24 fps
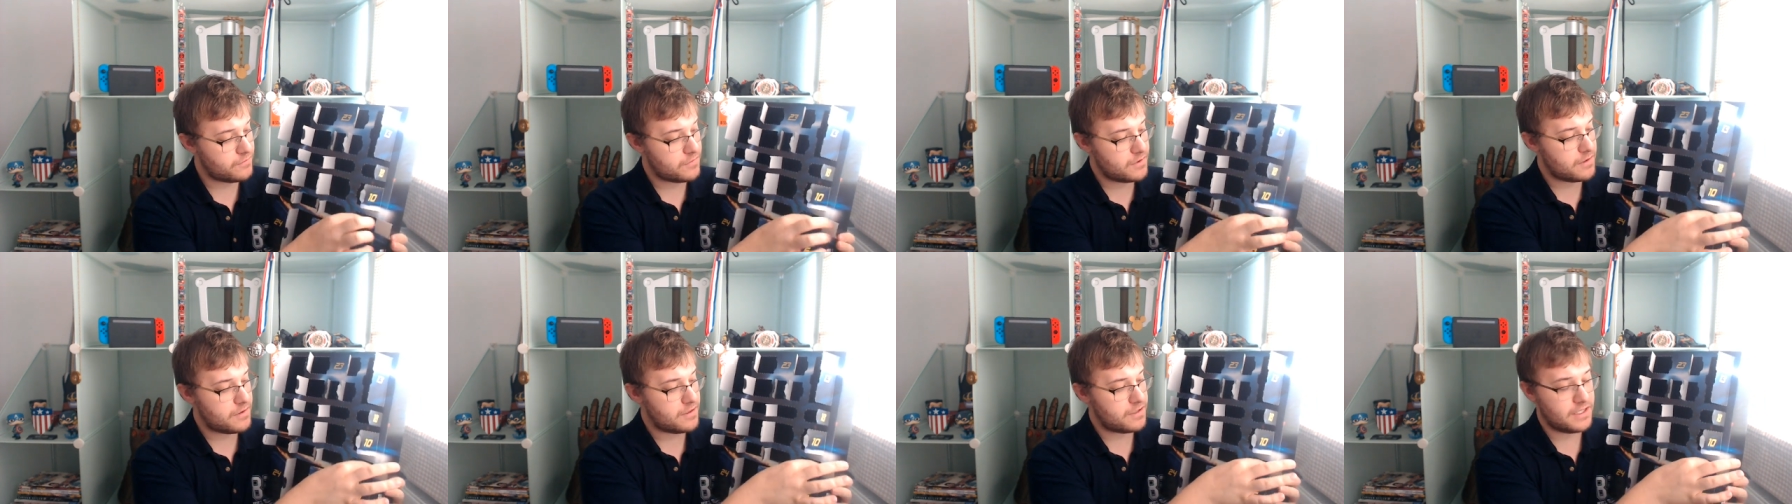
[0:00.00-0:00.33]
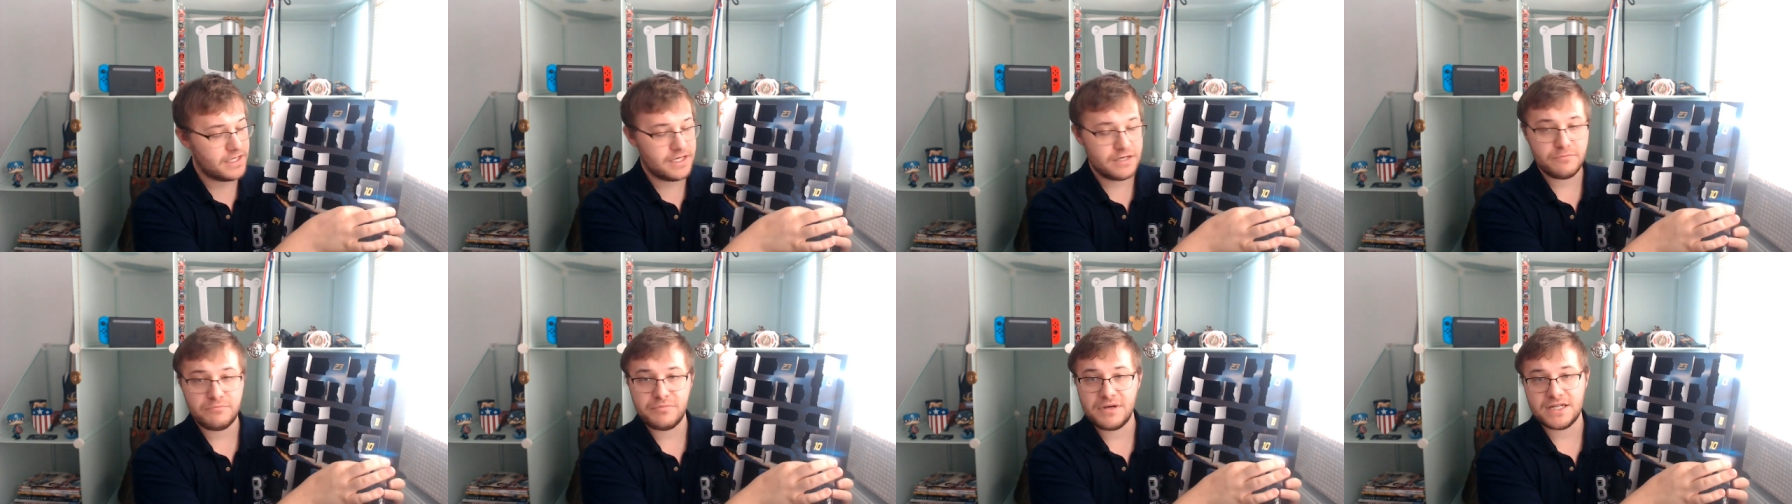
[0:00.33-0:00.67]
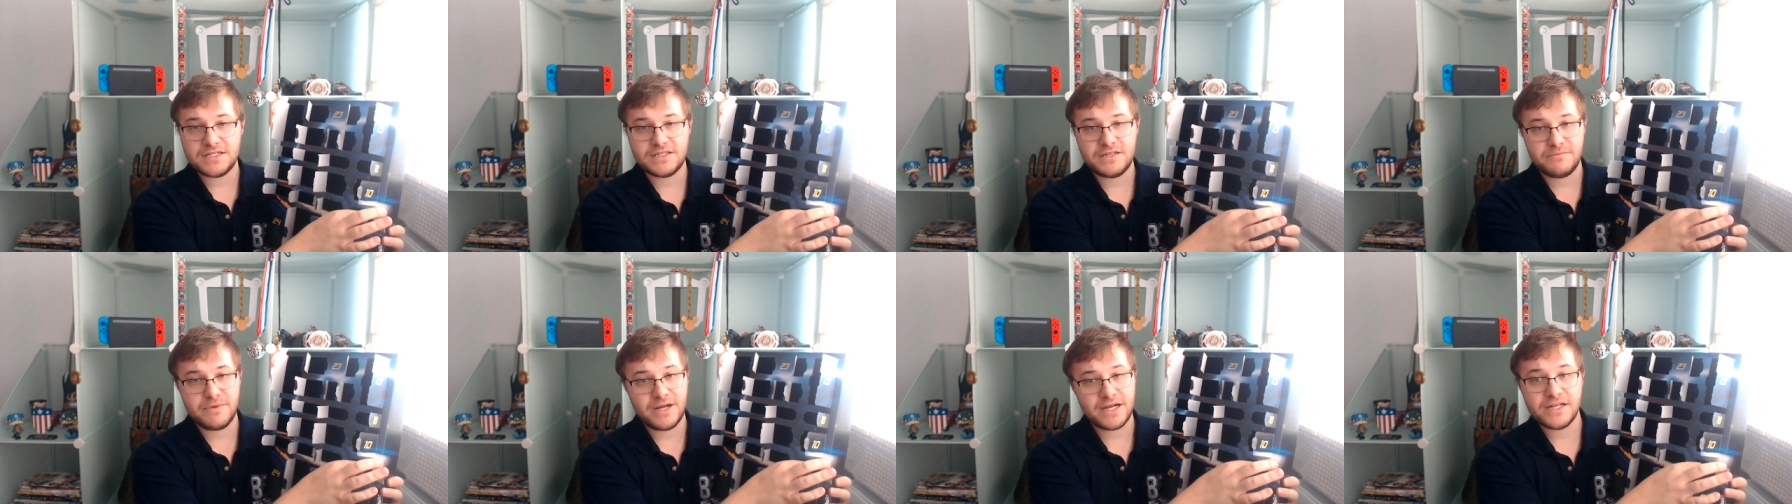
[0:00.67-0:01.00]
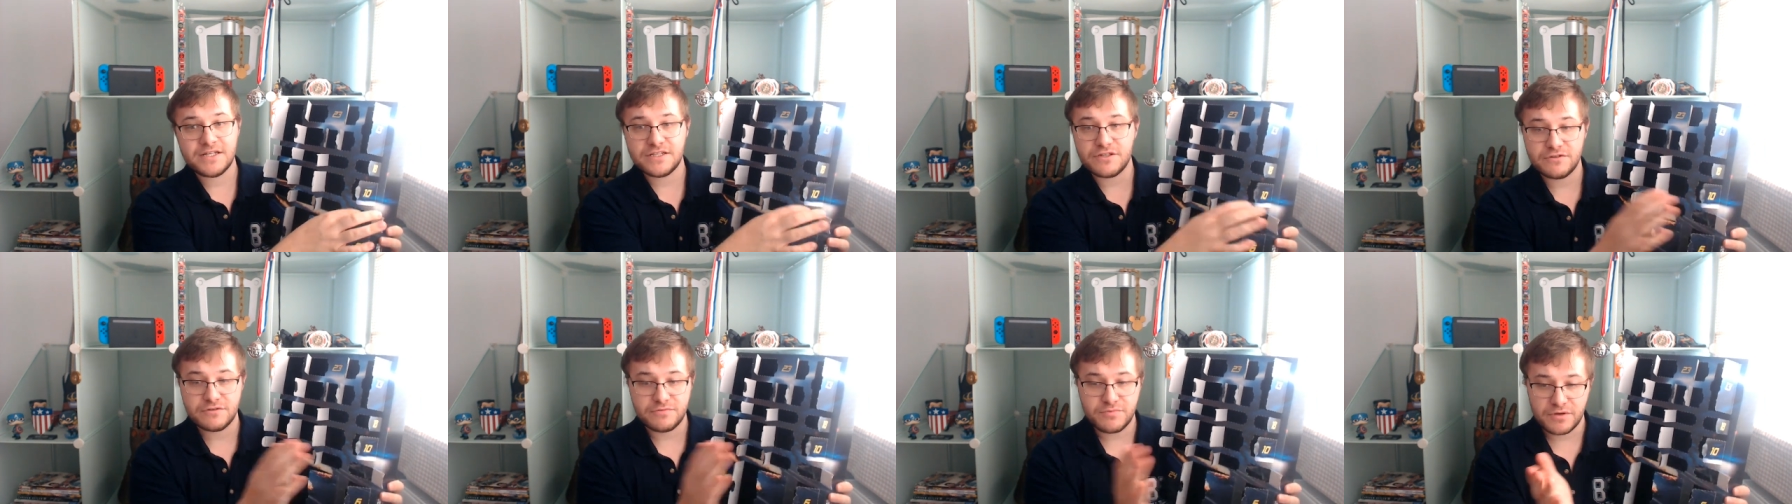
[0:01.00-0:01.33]
little plastic baggie, so
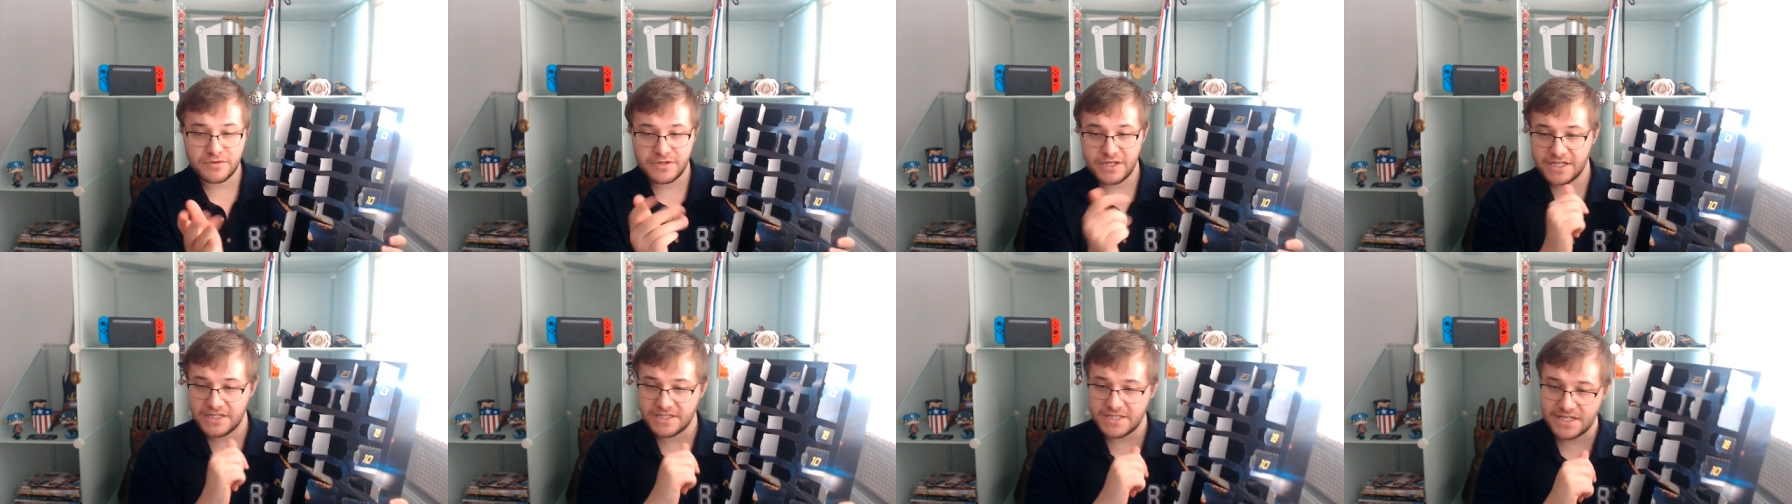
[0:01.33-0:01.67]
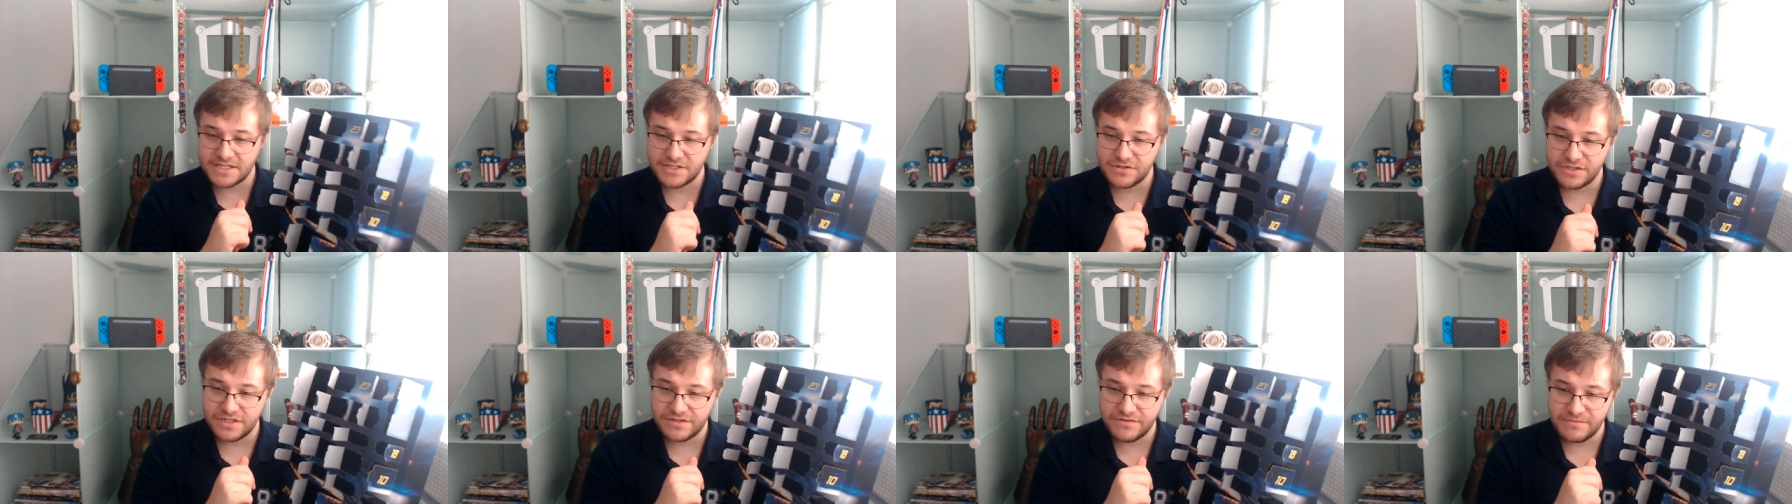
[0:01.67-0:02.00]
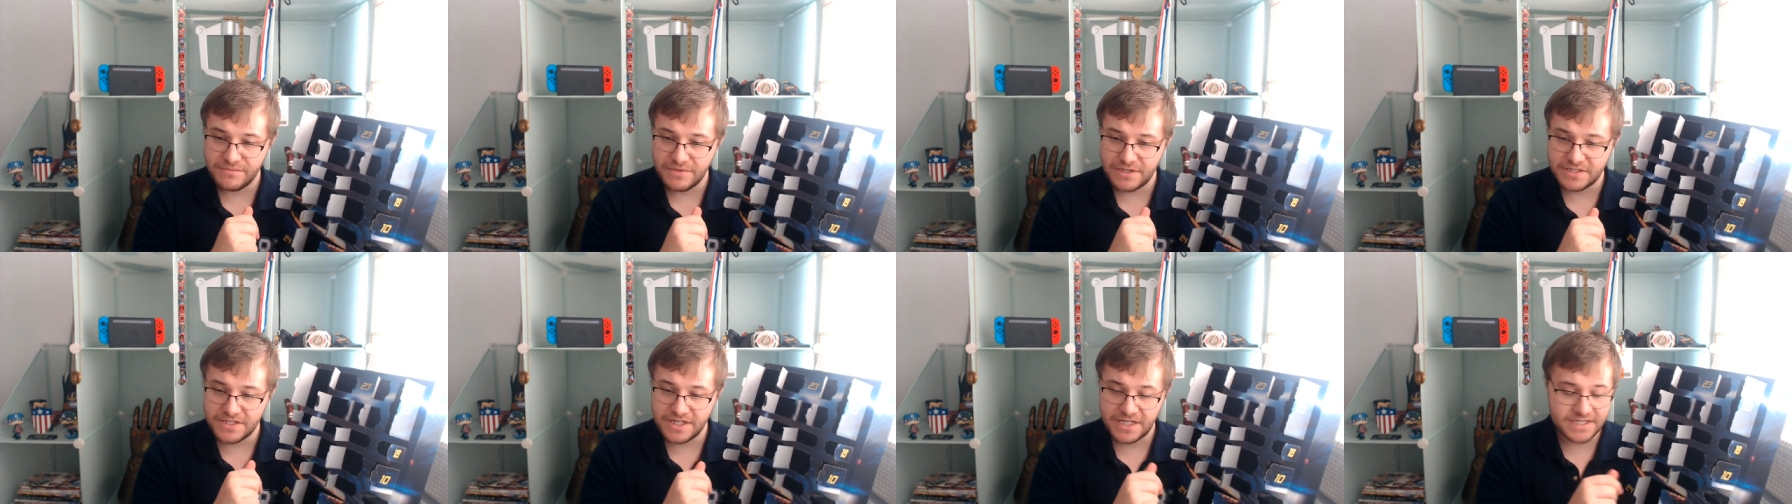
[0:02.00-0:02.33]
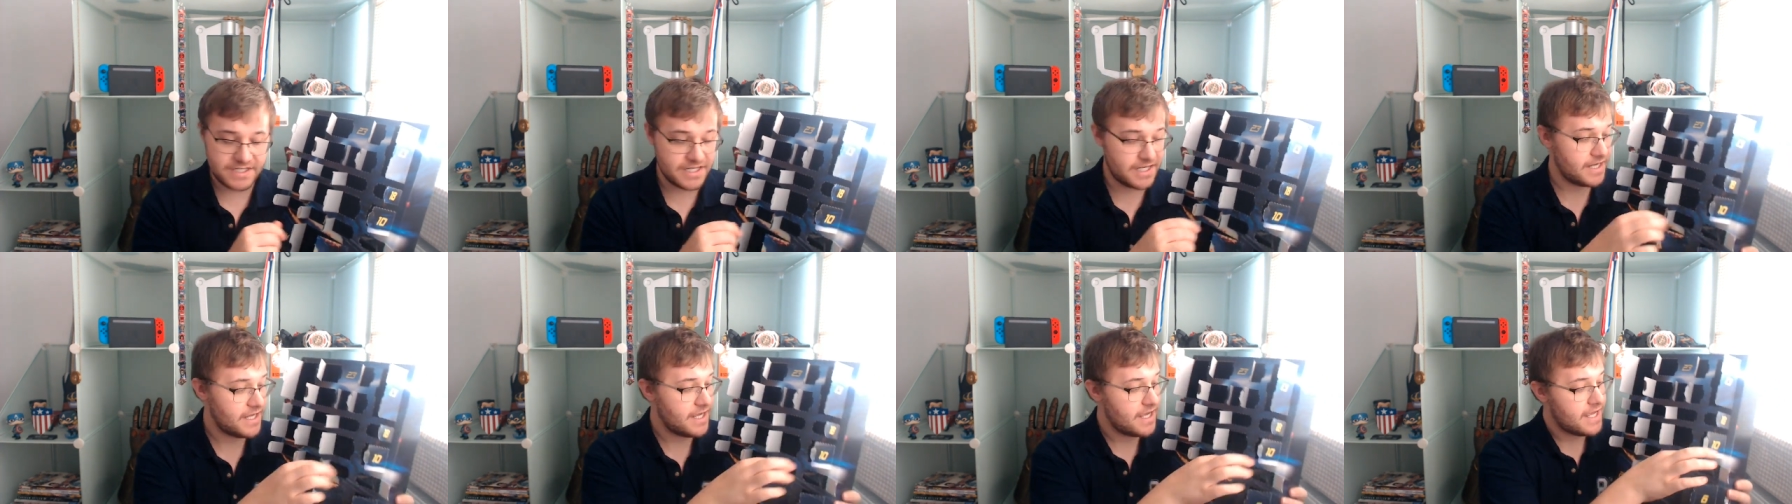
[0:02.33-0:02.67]
it's probably accessories from Marty yesterday.